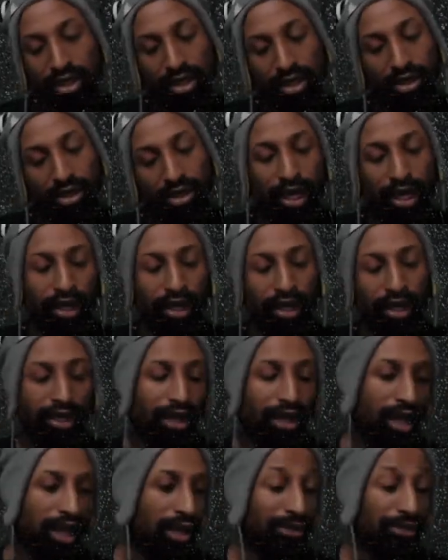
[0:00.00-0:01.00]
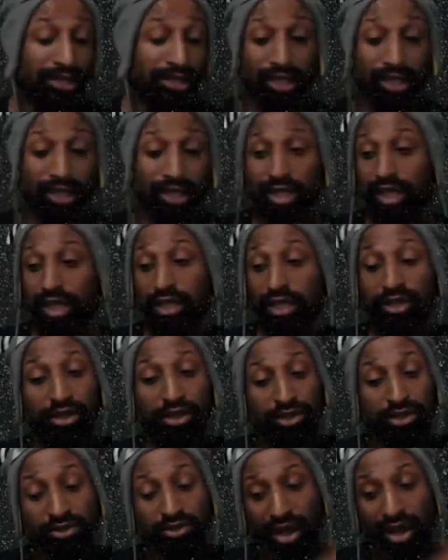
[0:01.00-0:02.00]
Okay, um, it's going to connect you to
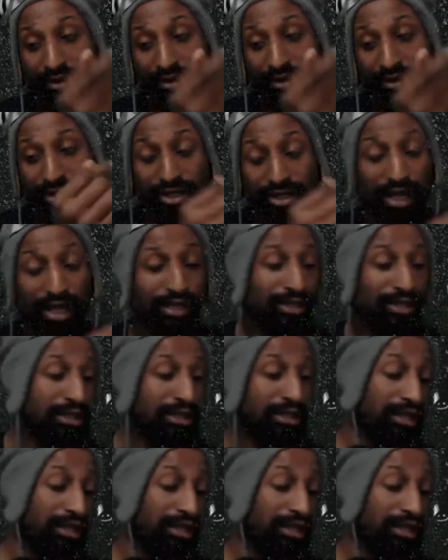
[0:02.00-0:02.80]
your driver's license,